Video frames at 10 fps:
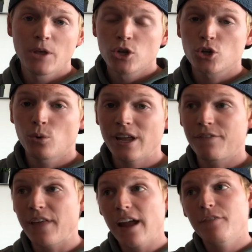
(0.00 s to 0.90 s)
So
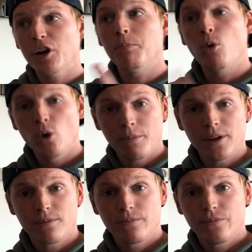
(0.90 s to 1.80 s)
if they have an
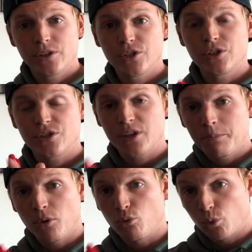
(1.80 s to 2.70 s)
appointment, this is the
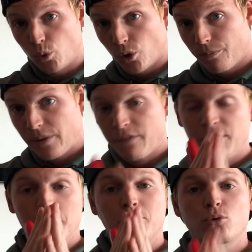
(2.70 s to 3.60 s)
simple rule. If
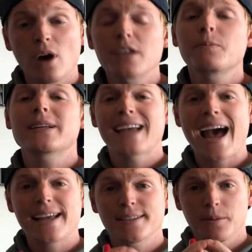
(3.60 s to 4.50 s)
the prospect has an